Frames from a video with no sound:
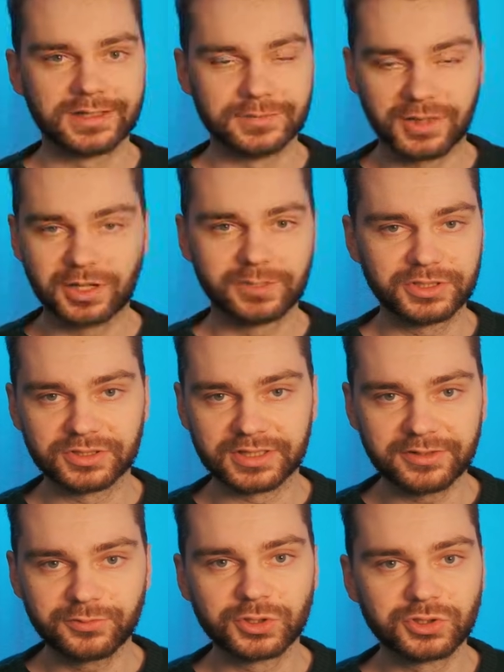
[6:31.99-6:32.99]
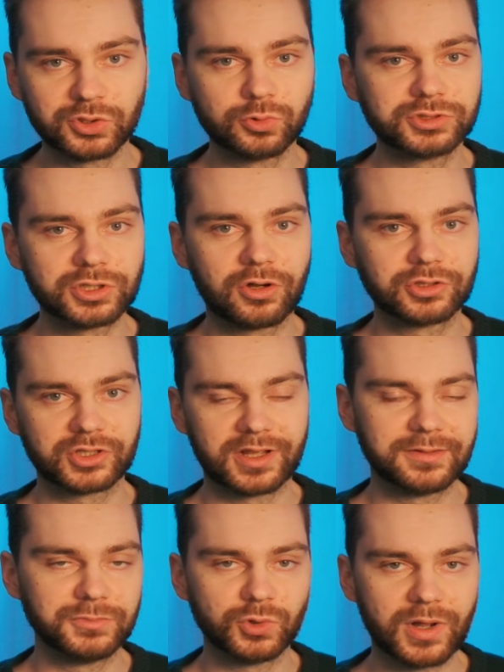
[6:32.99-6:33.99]
in my opinion, if you use auto
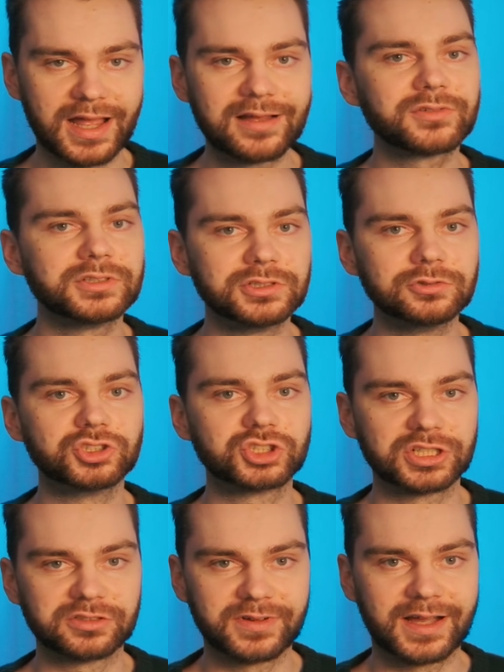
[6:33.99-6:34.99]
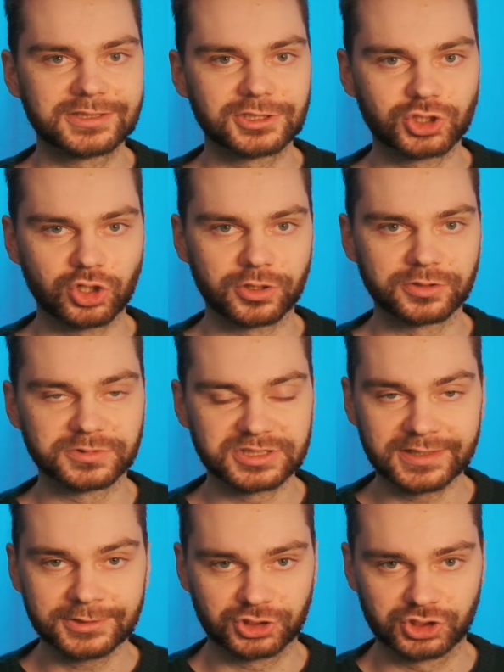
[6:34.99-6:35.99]
aim, you have a huge advantage on
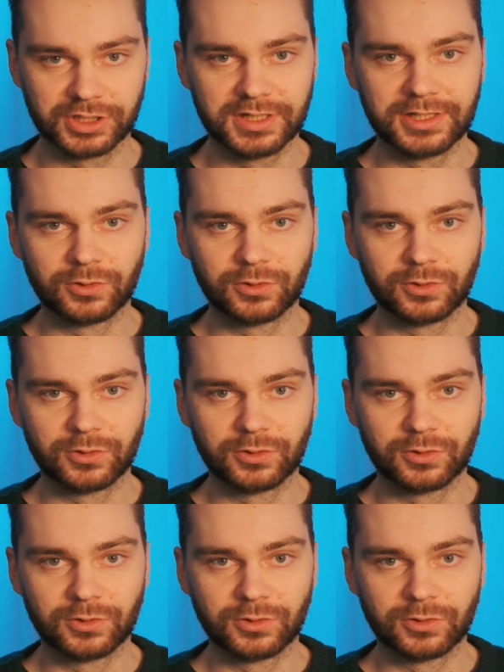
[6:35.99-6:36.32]
touch